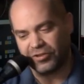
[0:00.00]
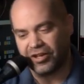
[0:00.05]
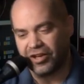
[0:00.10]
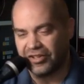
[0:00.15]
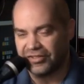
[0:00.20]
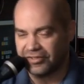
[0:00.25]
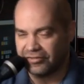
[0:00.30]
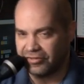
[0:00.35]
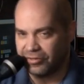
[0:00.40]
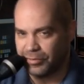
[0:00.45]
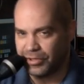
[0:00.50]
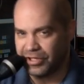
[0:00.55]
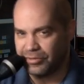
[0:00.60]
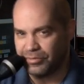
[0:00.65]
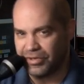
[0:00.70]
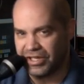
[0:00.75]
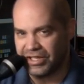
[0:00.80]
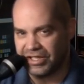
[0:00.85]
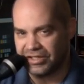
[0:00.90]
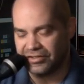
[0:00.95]
It will cost a little bit of
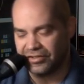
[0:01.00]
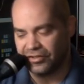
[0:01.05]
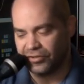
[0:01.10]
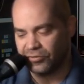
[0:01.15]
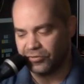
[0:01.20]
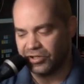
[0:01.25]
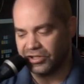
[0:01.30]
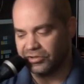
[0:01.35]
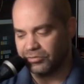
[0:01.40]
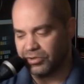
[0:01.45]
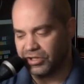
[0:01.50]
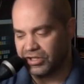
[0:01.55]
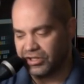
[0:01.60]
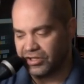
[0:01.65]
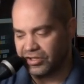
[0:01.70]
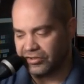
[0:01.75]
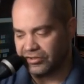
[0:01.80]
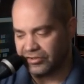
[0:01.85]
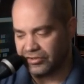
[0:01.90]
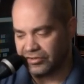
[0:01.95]
money to do it, but it
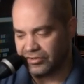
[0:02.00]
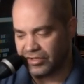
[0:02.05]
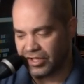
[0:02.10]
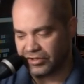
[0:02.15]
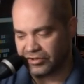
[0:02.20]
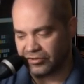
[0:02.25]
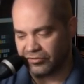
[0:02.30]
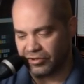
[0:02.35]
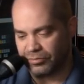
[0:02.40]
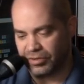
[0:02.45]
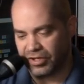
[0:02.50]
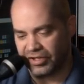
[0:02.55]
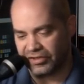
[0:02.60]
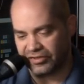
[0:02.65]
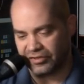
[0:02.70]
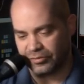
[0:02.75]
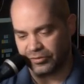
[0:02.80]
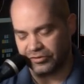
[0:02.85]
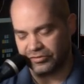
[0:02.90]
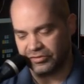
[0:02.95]
is technically
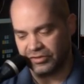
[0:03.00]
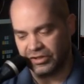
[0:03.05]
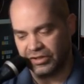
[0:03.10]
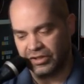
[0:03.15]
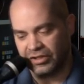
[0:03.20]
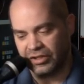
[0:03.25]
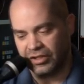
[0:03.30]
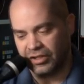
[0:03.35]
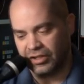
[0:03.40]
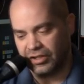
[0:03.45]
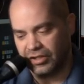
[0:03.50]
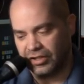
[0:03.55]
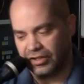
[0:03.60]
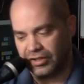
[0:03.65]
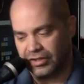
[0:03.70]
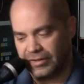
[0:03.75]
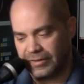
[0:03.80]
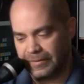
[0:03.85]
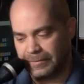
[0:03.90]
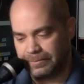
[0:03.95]
possible.
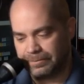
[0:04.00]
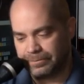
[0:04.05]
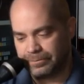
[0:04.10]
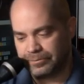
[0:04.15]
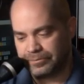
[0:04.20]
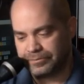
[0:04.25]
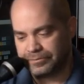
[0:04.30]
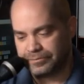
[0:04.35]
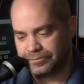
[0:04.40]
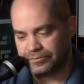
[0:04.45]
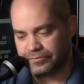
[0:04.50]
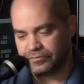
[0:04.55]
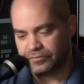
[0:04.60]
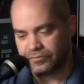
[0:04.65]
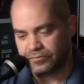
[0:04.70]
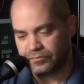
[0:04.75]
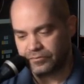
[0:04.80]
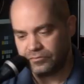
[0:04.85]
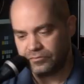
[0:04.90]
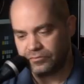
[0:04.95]
Um,
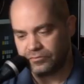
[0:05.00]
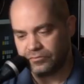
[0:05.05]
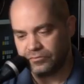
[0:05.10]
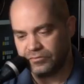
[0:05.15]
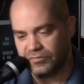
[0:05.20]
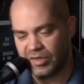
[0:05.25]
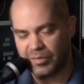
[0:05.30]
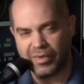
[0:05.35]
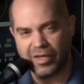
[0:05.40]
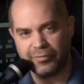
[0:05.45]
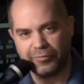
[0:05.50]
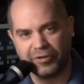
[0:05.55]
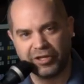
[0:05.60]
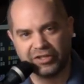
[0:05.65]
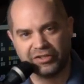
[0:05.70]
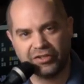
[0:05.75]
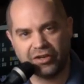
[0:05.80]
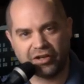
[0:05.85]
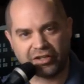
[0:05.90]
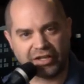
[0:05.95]
maybe we
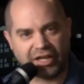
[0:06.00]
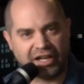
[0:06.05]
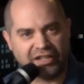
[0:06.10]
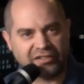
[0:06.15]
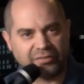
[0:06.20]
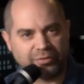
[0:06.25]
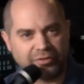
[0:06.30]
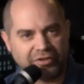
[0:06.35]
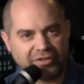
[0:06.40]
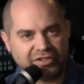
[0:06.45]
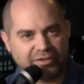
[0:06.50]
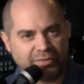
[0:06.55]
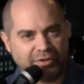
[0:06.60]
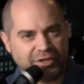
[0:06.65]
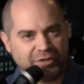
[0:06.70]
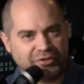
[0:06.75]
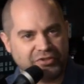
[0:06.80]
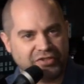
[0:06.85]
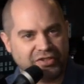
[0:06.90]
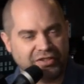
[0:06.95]
can talk Casper into
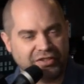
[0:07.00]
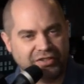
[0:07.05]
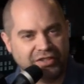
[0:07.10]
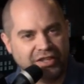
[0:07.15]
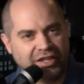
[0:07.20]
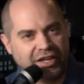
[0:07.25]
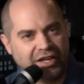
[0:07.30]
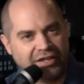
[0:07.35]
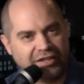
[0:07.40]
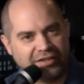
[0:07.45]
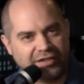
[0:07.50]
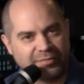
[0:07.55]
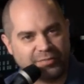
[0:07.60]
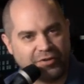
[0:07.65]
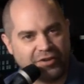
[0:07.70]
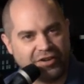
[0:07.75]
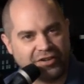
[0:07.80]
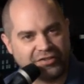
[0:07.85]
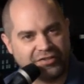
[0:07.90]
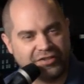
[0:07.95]
producing another
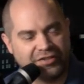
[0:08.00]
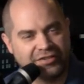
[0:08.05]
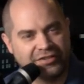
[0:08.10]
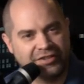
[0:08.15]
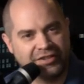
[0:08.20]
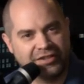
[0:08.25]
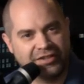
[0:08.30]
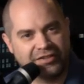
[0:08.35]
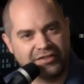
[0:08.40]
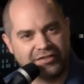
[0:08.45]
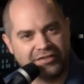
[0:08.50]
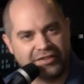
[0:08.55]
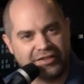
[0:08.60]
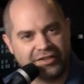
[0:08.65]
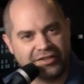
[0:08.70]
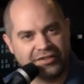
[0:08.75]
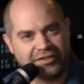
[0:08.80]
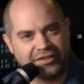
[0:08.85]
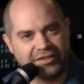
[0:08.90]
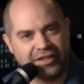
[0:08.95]
product
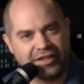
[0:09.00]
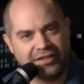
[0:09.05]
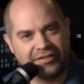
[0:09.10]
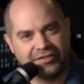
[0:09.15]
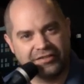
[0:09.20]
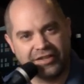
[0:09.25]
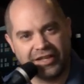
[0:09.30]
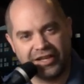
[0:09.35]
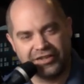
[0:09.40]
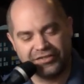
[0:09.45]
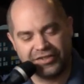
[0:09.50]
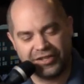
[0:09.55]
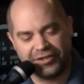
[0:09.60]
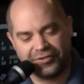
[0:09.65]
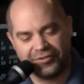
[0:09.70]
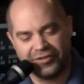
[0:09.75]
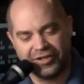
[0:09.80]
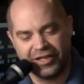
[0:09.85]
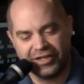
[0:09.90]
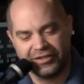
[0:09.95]
that has
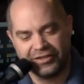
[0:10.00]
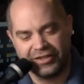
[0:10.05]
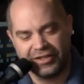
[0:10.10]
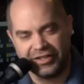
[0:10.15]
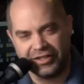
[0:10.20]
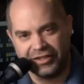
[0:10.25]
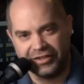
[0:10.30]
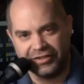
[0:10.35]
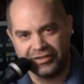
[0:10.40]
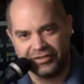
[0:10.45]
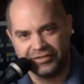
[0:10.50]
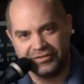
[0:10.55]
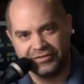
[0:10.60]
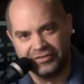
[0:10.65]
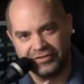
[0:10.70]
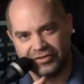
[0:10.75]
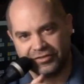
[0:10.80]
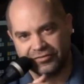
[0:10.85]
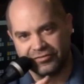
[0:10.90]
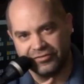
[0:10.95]
Ethernet in,
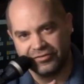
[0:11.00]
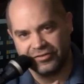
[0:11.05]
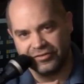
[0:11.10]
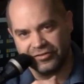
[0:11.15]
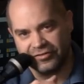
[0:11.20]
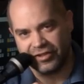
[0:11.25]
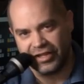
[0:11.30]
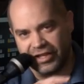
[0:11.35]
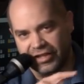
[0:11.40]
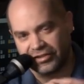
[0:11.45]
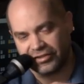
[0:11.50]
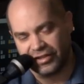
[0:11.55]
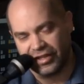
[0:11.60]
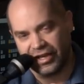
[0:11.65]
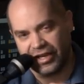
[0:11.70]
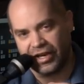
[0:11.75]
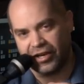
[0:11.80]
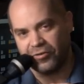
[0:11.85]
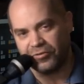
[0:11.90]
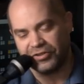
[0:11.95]
LANC
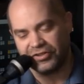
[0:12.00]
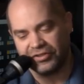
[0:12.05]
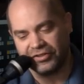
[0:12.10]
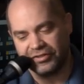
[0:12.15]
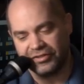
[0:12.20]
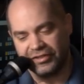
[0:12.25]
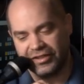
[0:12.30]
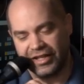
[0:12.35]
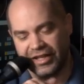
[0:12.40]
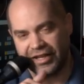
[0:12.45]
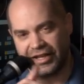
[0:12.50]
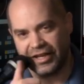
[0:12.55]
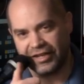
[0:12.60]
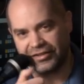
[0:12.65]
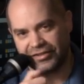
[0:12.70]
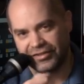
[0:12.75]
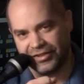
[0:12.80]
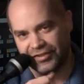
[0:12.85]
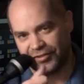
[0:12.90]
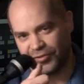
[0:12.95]
out, and
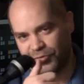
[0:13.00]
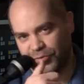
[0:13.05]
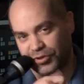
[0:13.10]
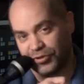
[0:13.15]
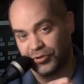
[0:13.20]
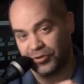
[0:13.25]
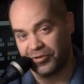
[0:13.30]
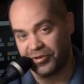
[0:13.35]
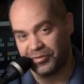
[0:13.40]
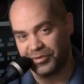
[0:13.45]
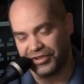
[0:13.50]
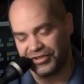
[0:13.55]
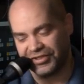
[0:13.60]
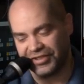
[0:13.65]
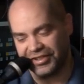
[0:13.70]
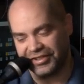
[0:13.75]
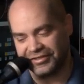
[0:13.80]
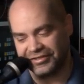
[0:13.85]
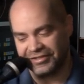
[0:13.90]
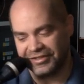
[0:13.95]
has a zoom controller
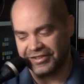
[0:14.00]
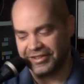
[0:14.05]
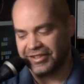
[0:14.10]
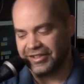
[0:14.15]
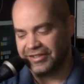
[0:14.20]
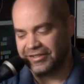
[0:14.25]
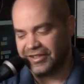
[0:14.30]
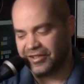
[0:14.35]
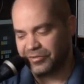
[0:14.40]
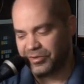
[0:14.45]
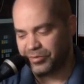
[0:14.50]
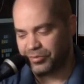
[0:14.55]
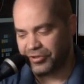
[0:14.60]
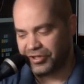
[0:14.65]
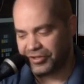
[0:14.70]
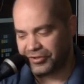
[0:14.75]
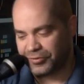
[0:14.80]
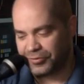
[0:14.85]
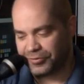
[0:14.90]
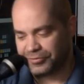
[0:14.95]
built in. That'd be
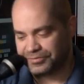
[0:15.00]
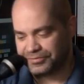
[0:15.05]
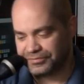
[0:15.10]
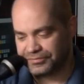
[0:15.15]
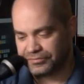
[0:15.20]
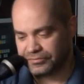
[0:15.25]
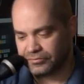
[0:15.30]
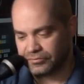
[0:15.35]
pretty cool.